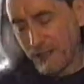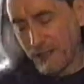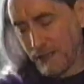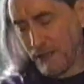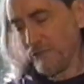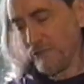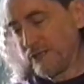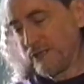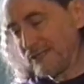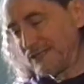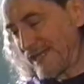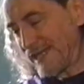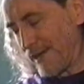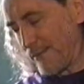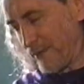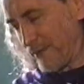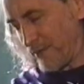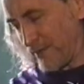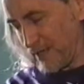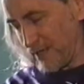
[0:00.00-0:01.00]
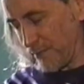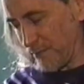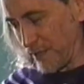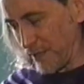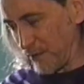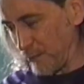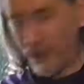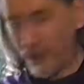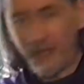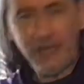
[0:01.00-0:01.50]
You know, when you stop and think
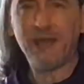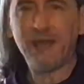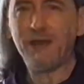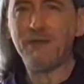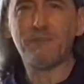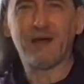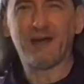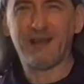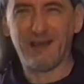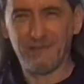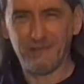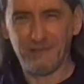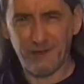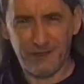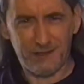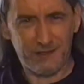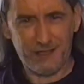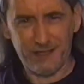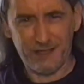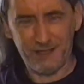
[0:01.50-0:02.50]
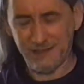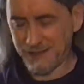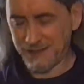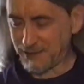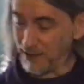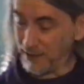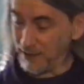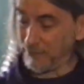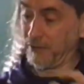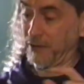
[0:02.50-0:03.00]
about it, we kid about everything in this
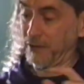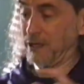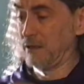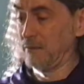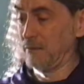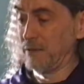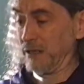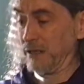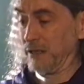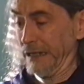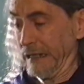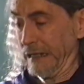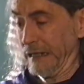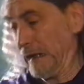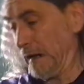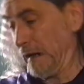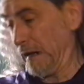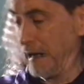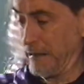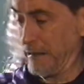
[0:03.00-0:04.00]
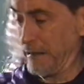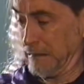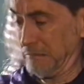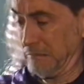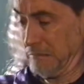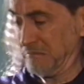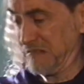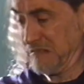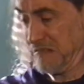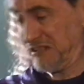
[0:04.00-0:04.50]
life. We kid about art,
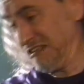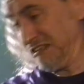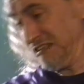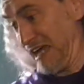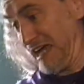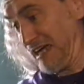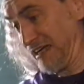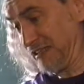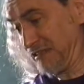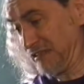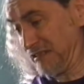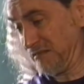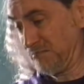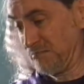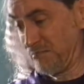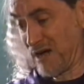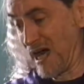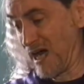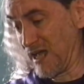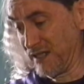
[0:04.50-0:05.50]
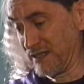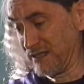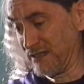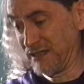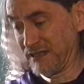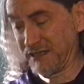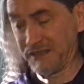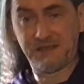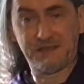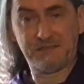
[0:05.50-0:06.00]
sex,
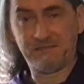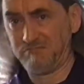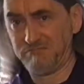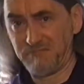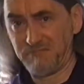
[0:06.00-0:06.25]
politics.